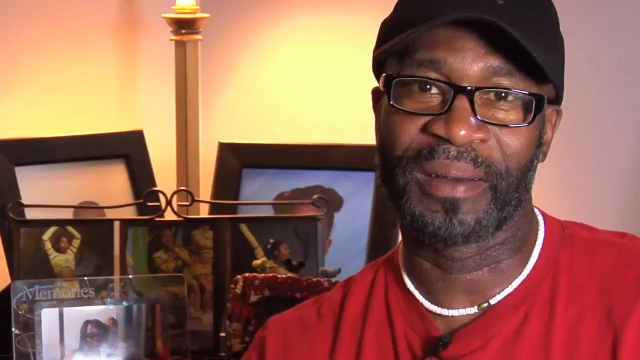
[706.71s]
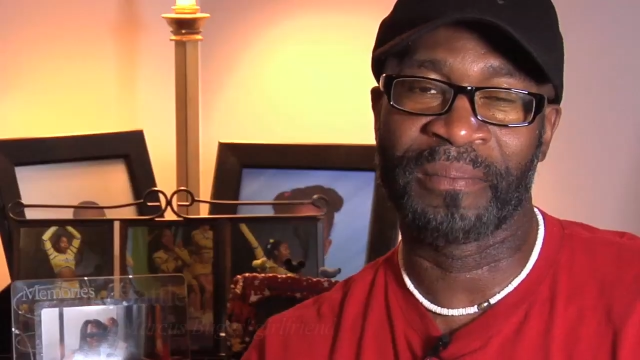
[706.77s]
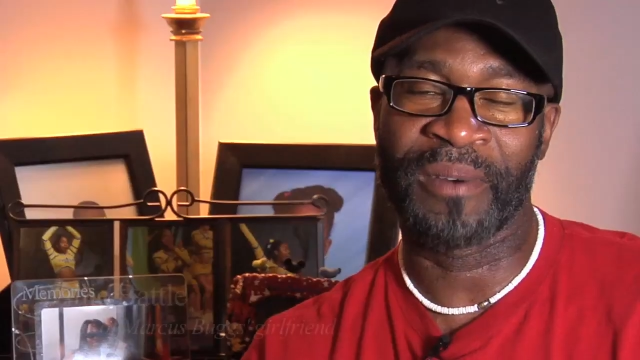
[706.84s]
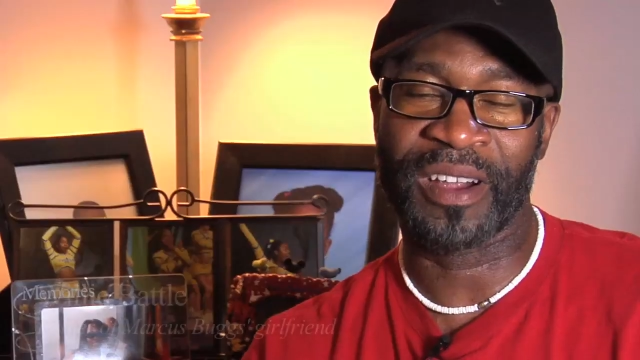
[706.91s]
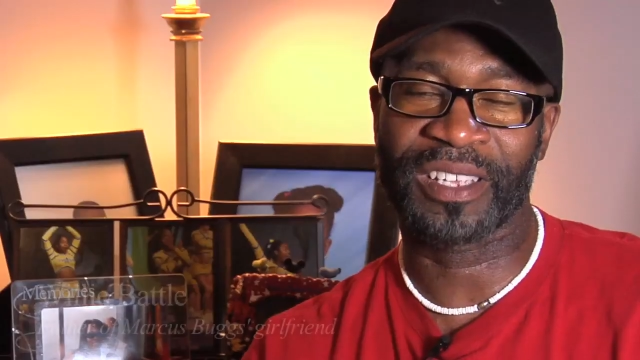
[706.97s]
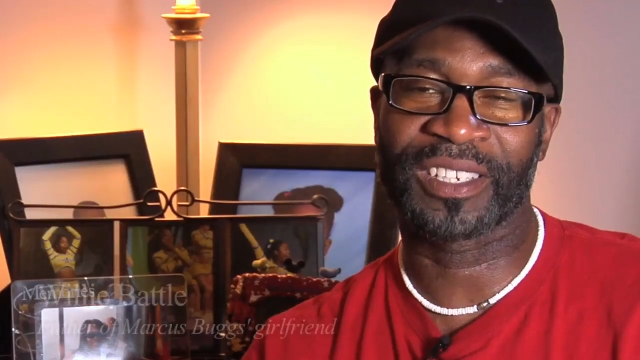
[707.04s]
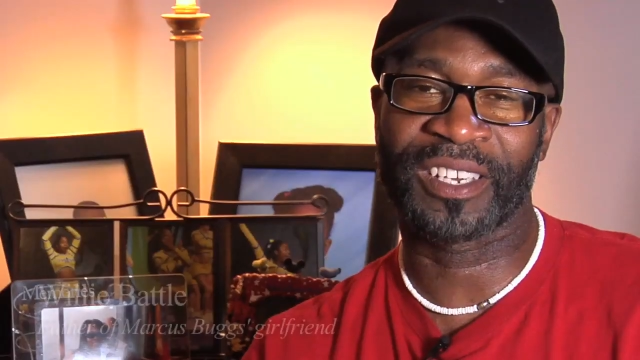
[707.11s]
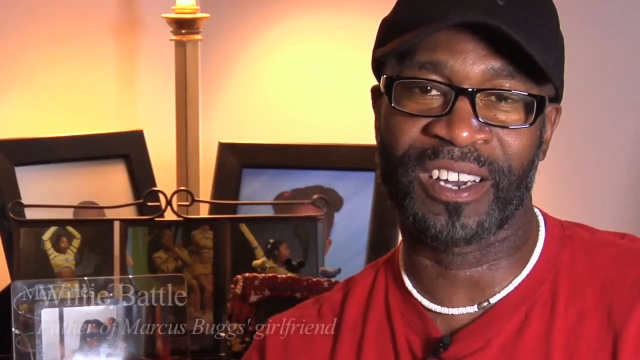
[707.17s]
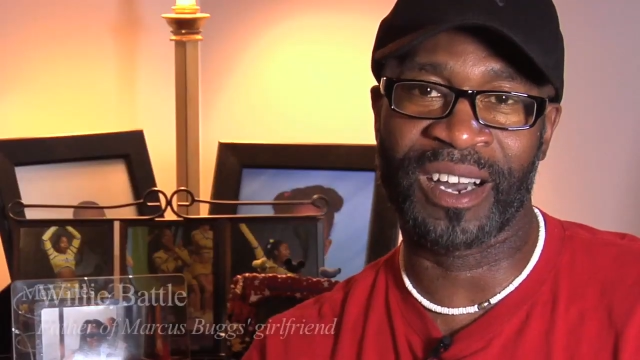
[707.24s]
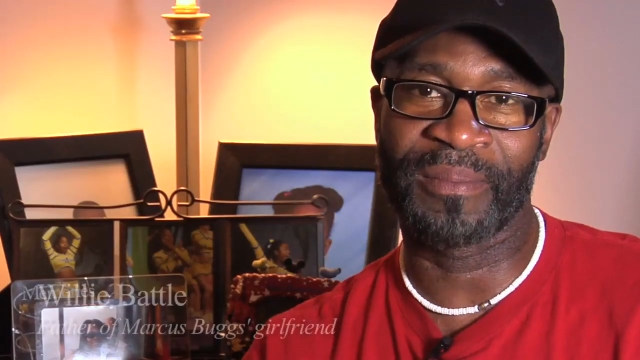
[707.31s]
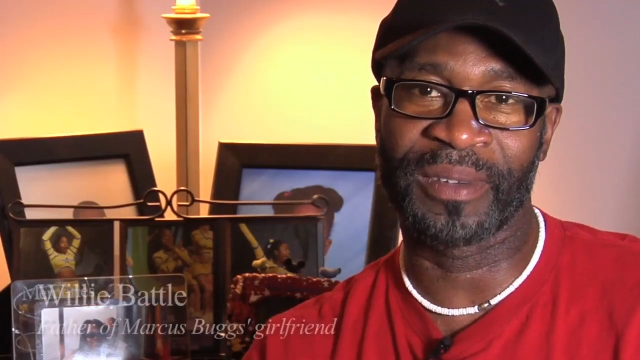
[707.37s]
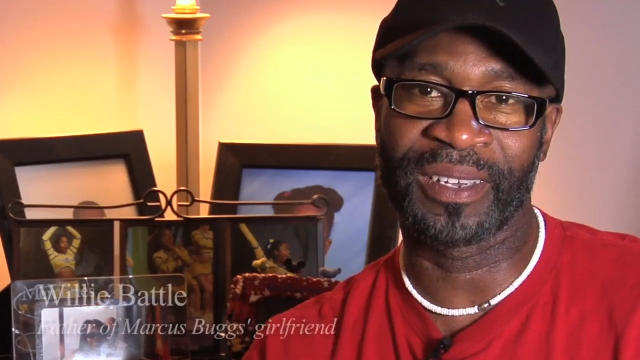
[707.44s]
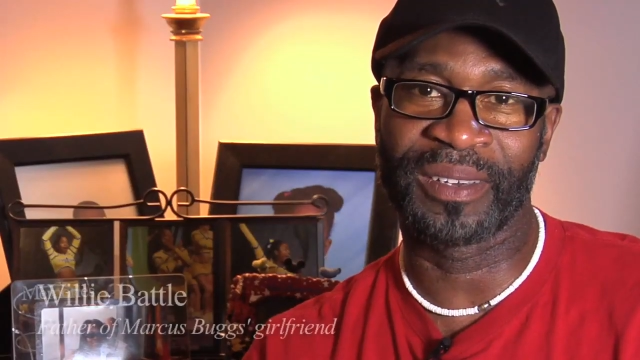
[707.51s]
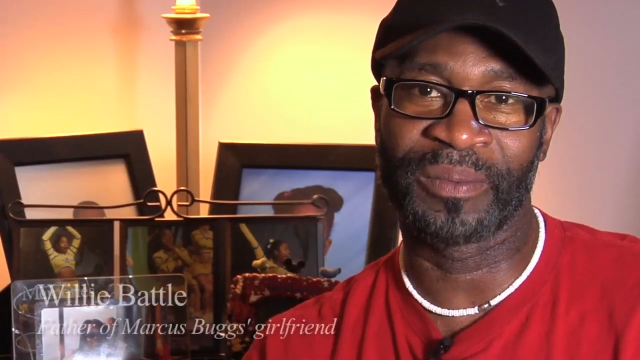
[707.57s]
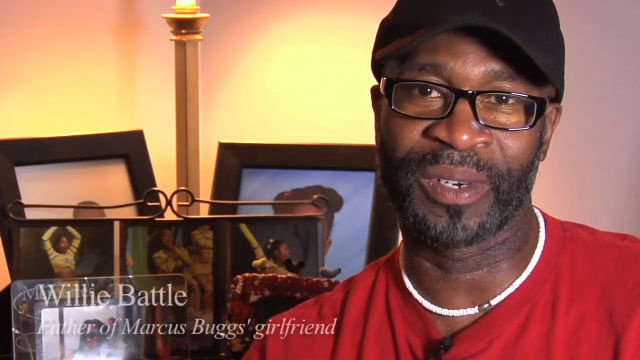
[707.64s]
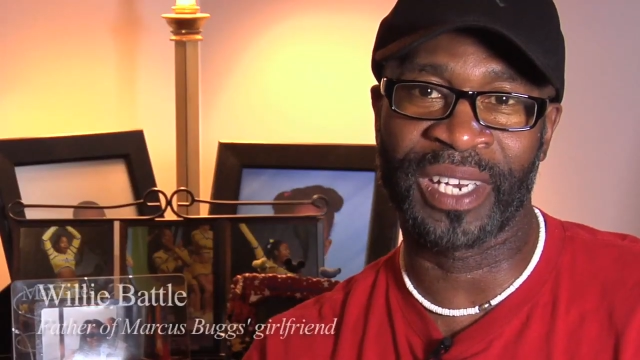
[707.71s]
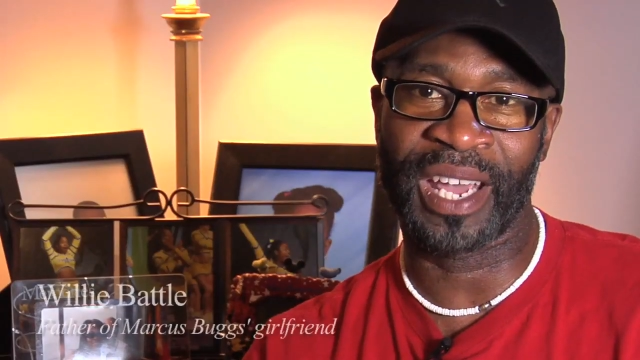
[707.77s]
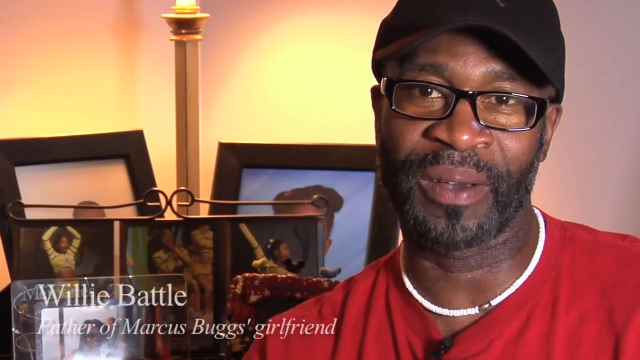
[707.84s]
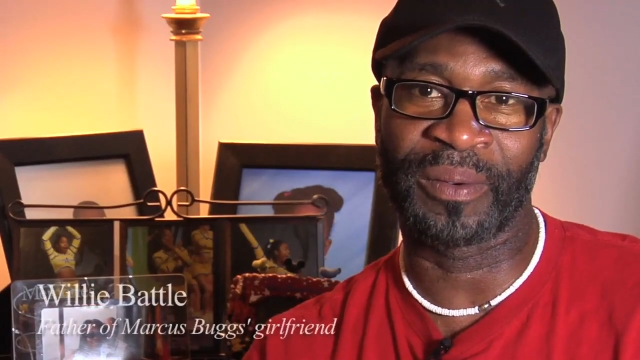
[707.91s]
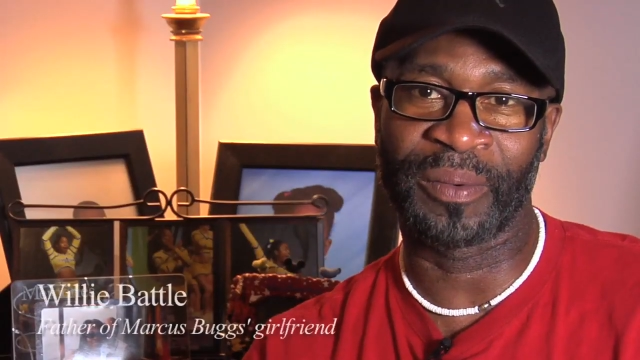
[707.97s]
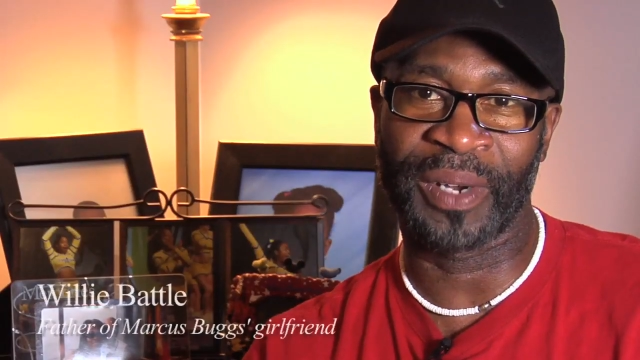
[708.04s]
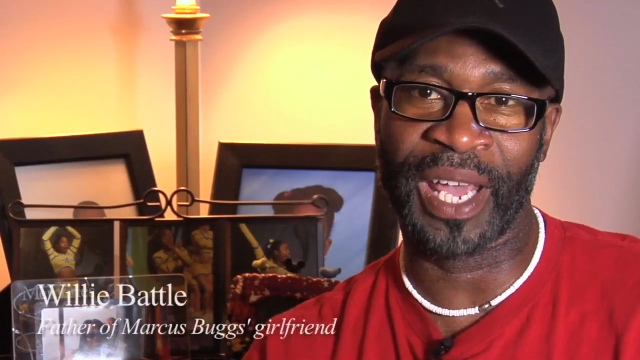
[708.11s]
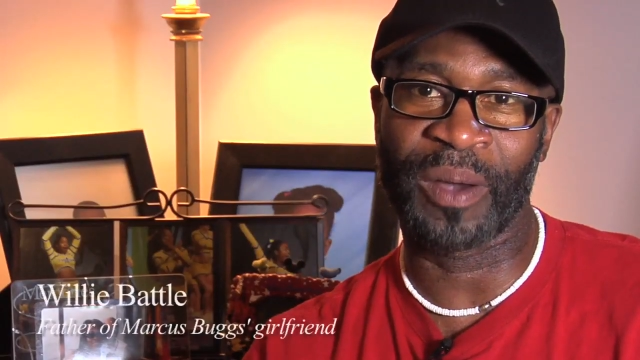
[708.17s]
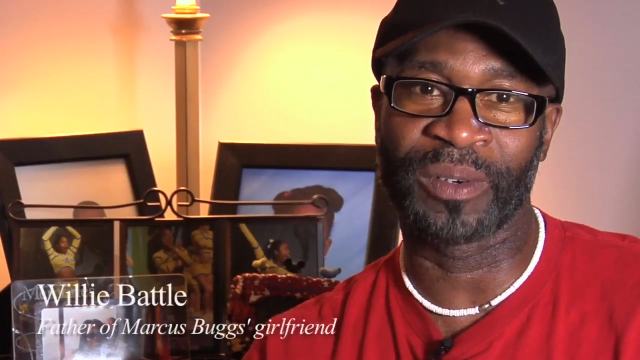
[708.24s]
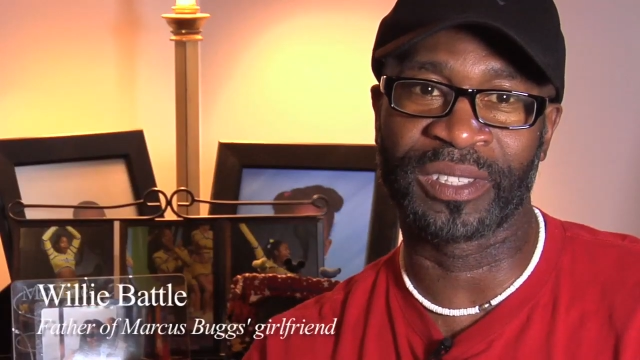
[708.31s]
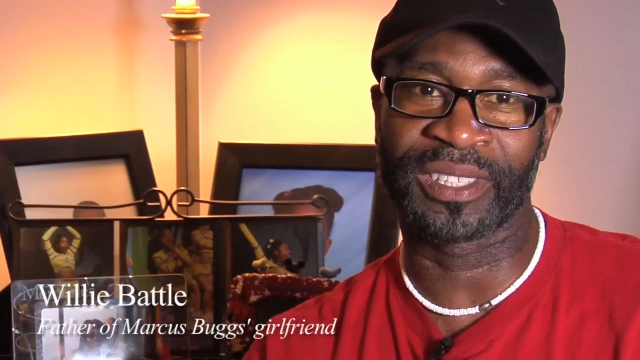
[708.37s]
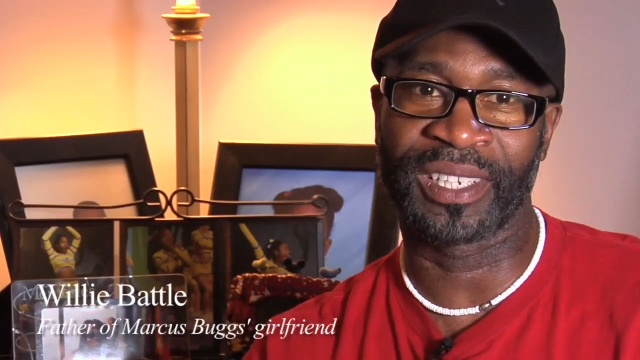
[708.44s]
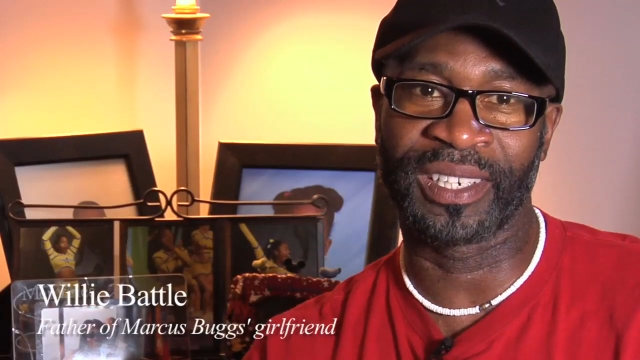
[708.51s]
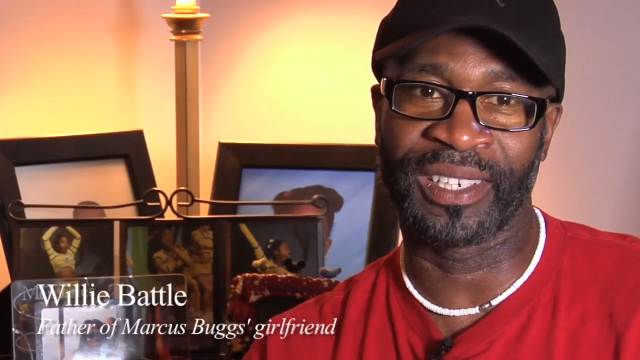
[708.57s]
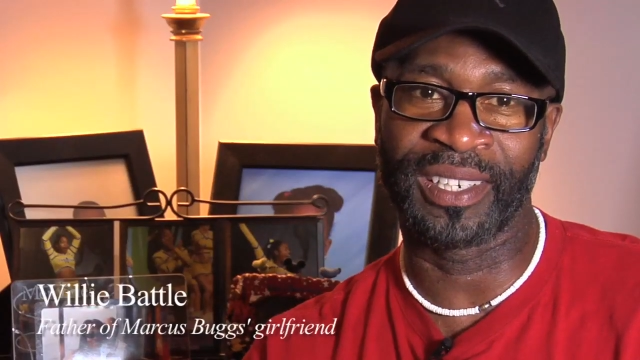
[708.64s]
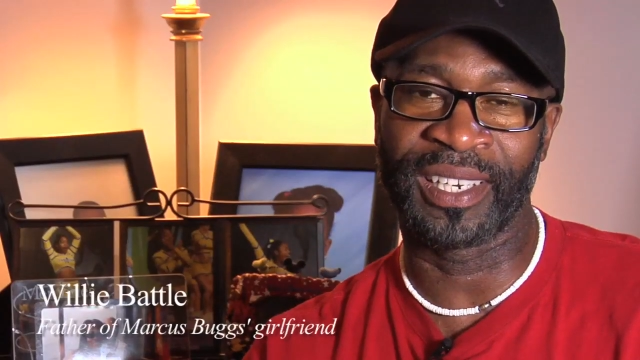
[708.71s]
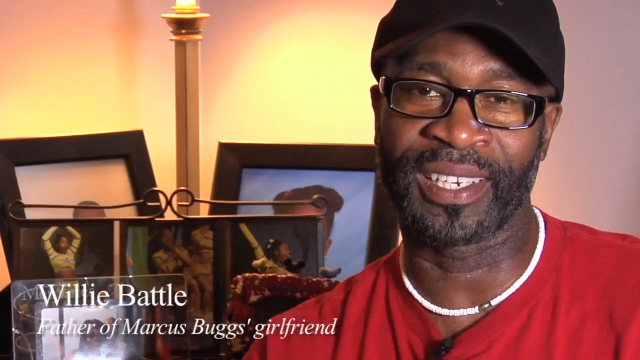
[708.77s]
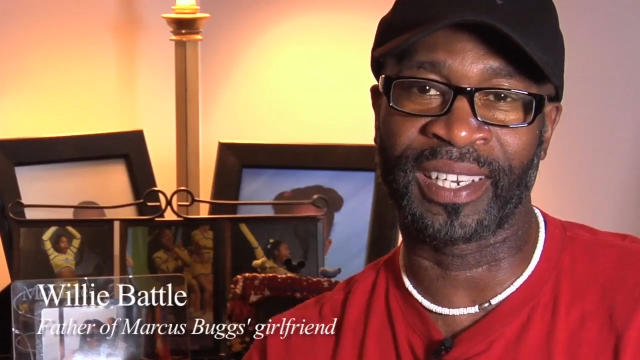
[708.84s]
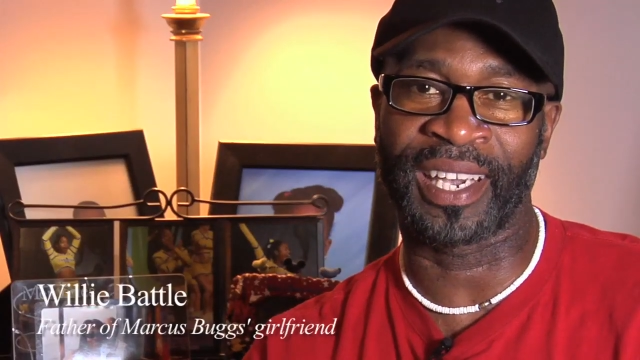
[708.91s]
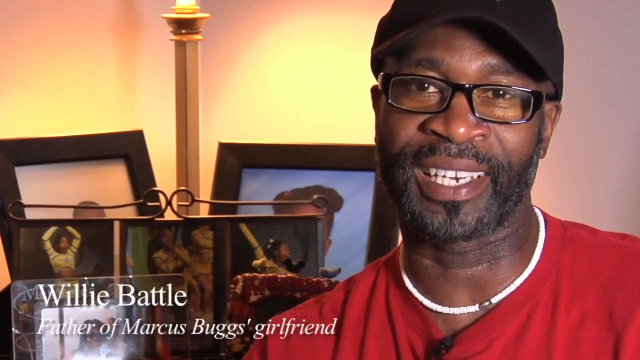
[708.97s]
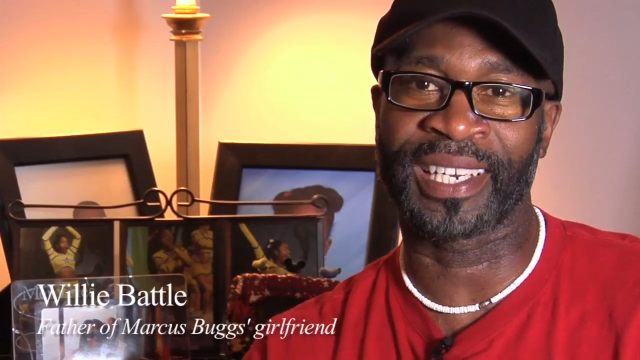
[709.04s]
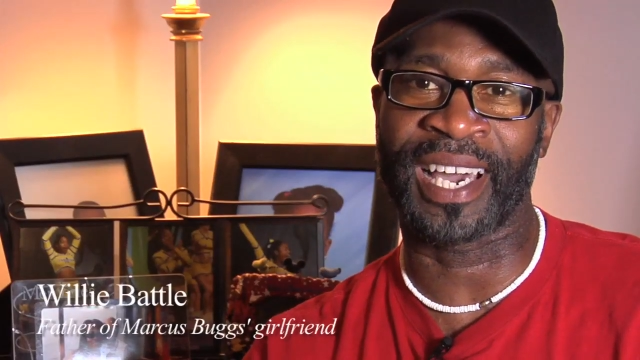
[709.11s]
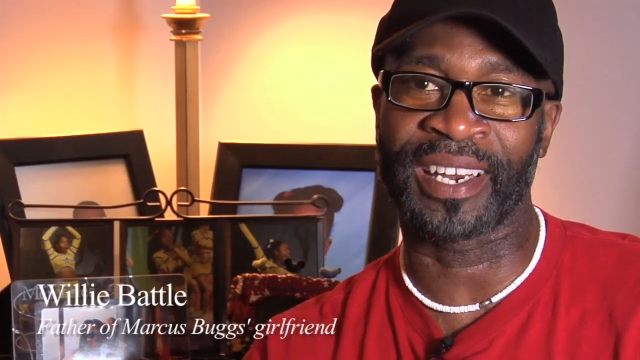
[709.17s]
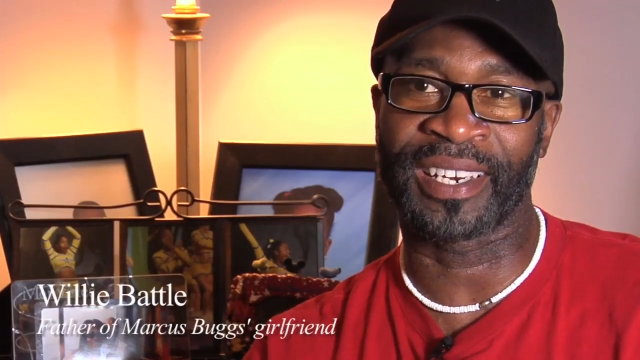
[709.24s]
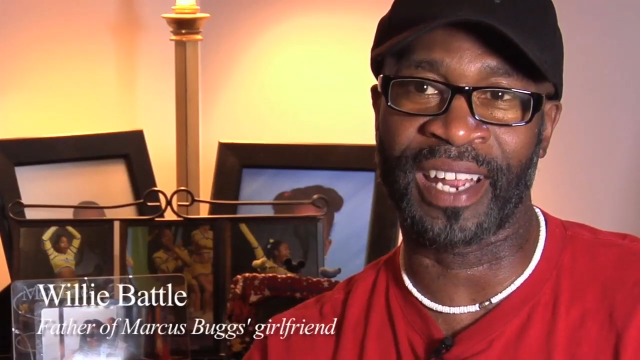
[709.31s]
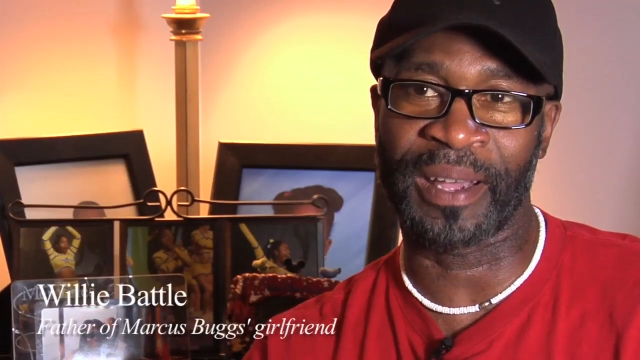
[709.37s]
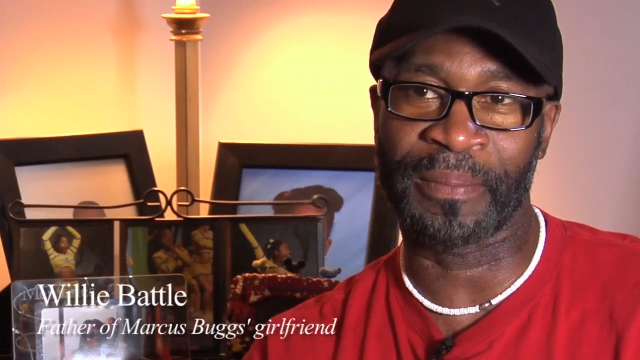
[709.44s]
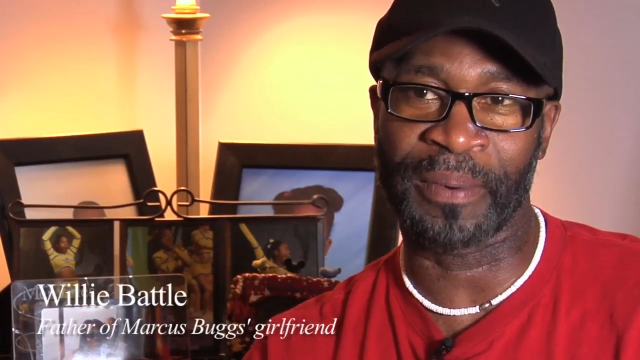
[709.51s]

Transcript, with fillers: Marcus called me when they when they was get, getting kicked out of their